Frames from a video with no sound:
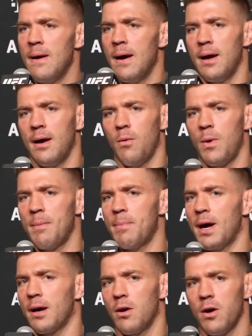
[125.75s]
Went
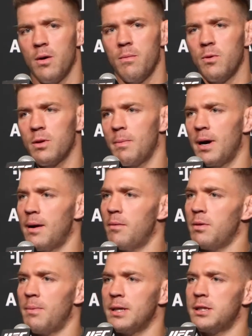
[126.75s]
back home with
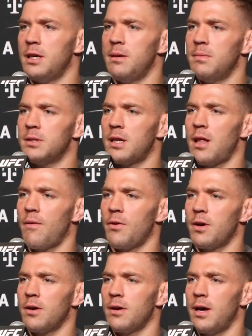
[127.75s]
my team in South
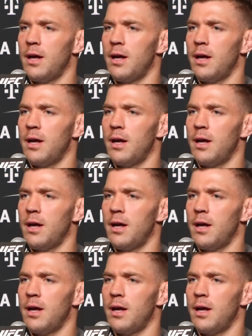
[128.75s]
Africa,